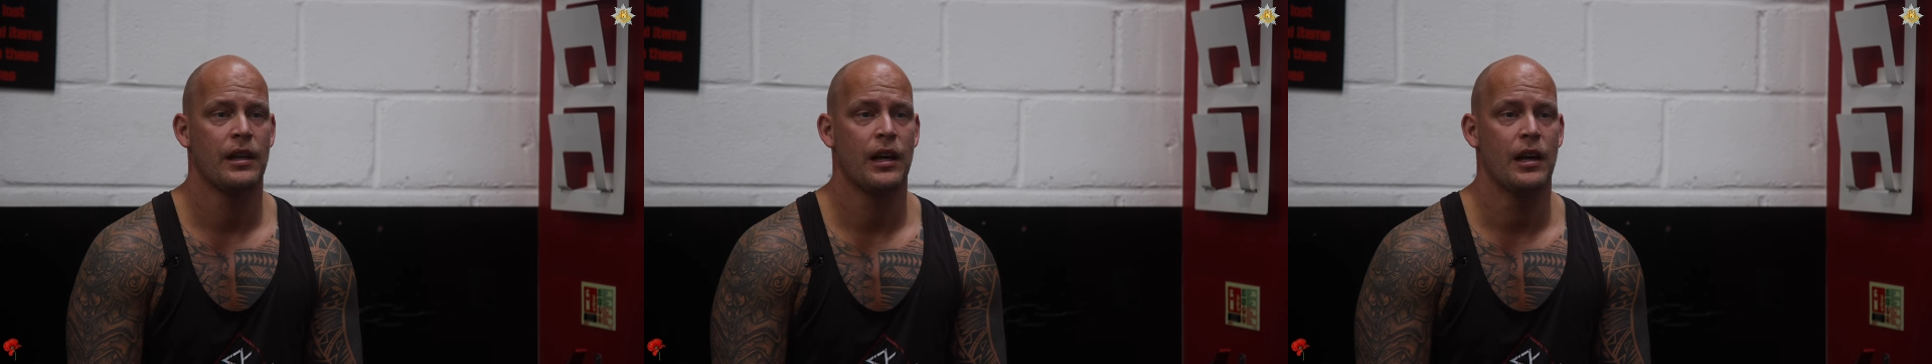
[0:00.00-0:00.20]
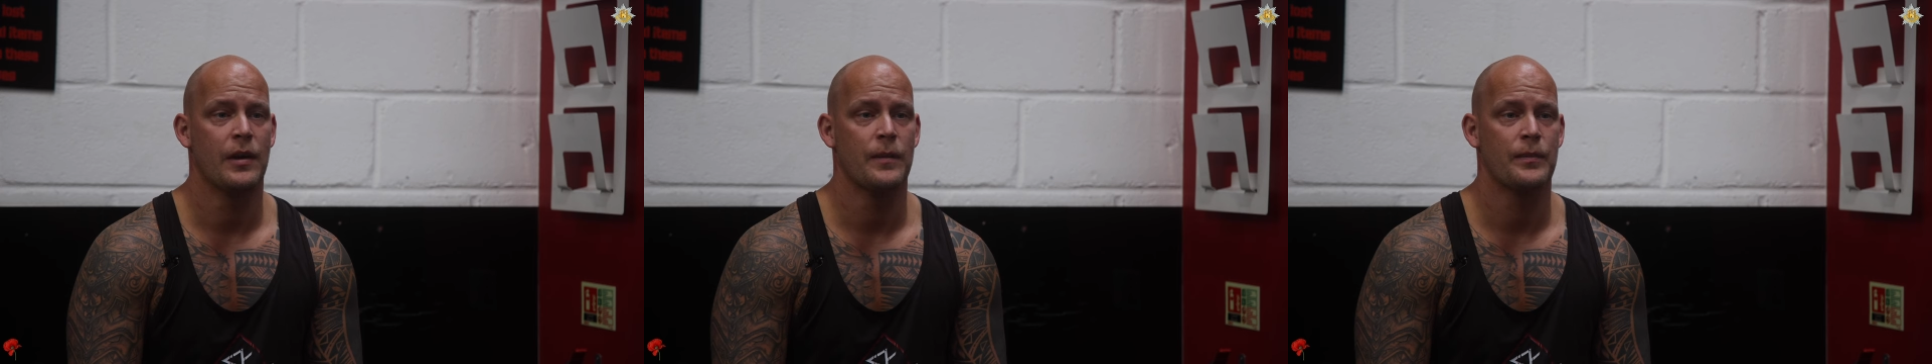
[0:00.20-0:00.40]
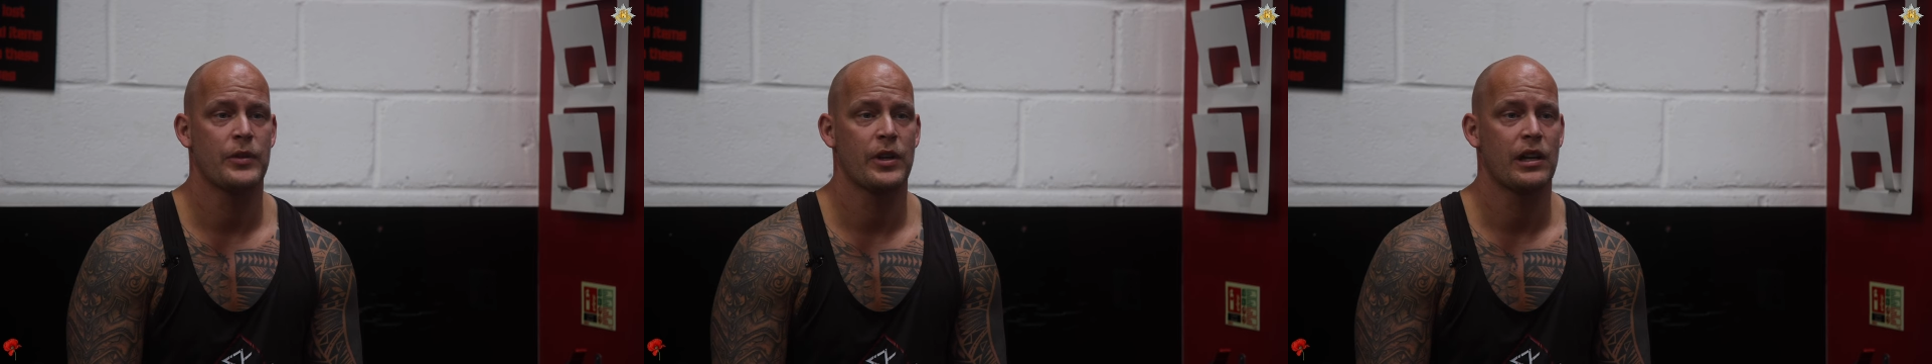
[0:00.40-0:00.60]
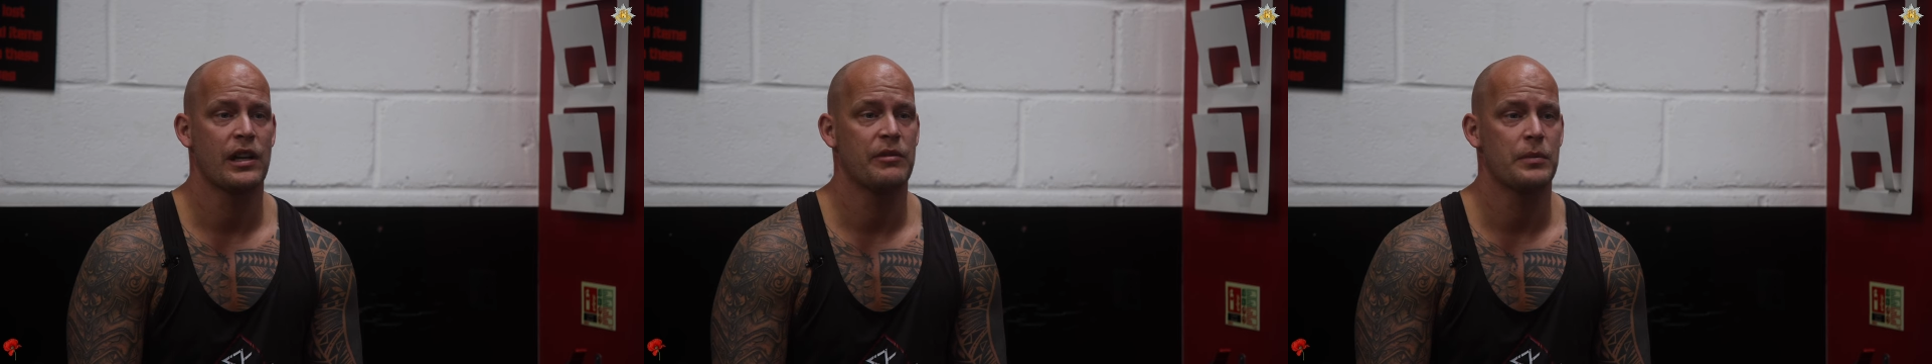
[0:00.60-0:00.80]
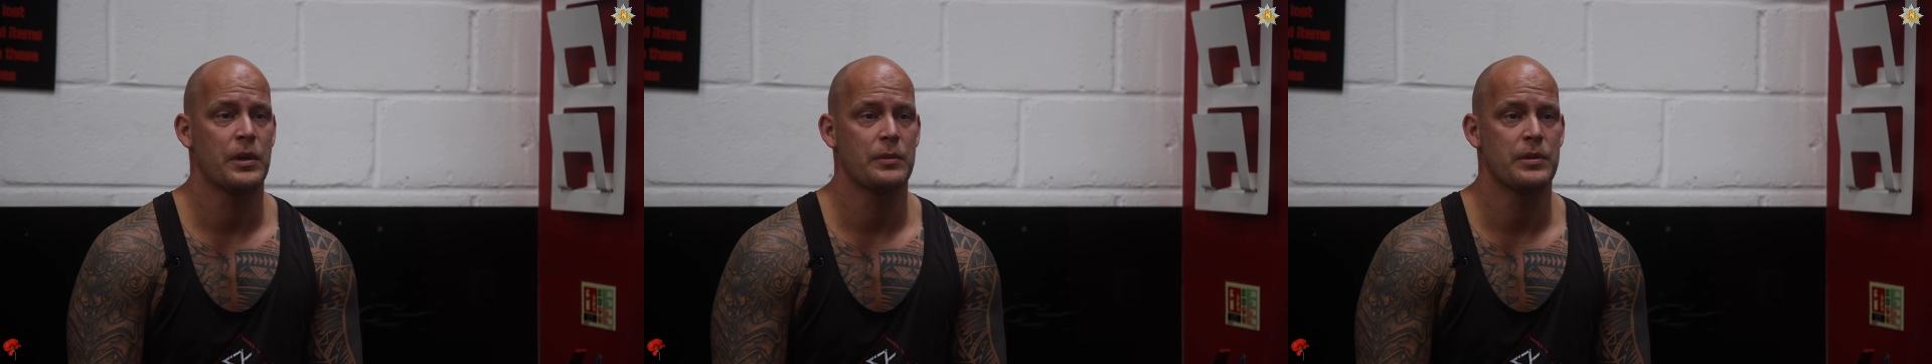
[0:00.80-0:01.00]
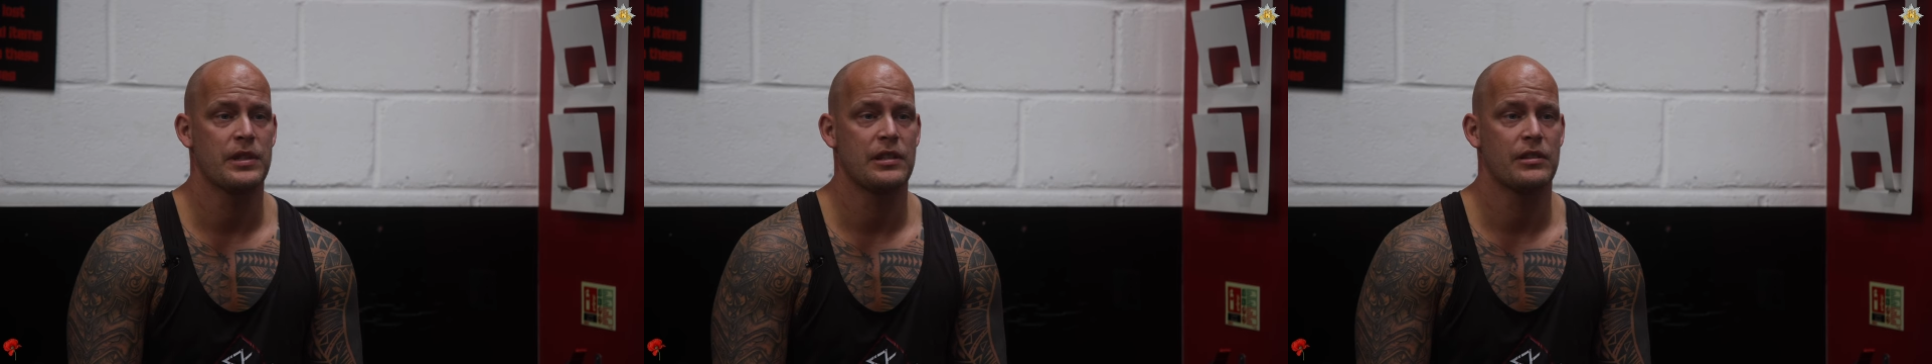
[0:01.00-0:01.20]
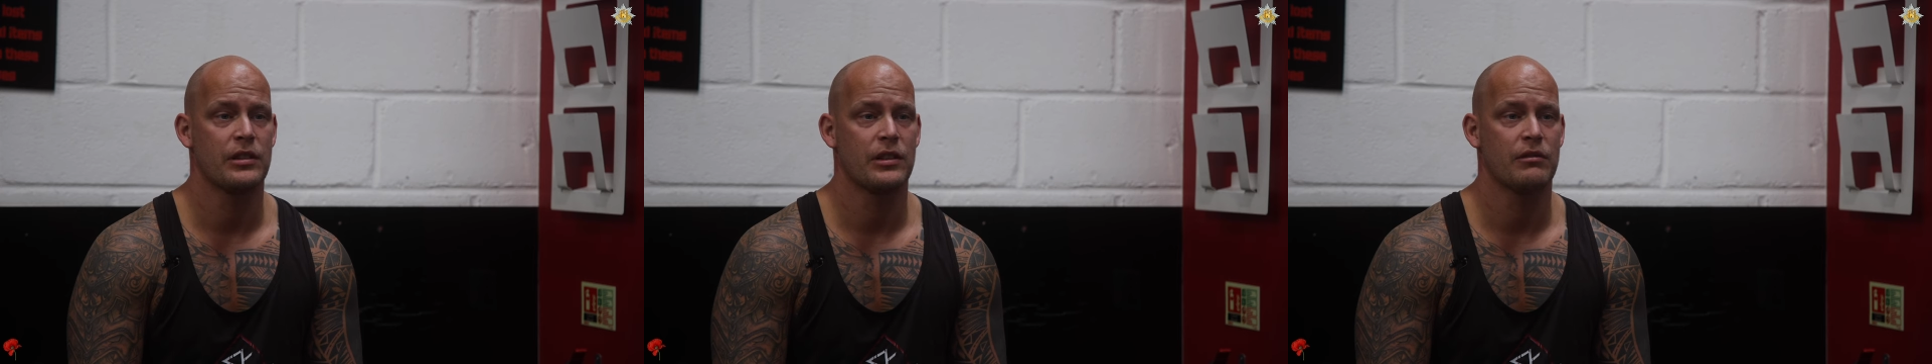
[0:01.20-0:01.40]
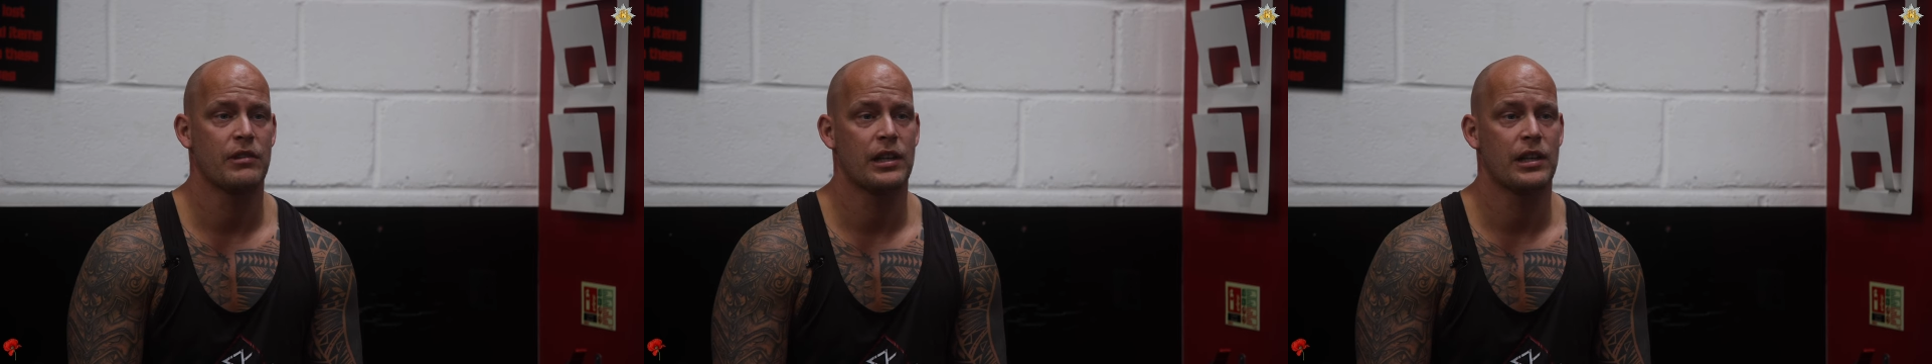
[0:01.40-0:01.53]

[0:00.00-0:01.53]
Um, I left my position,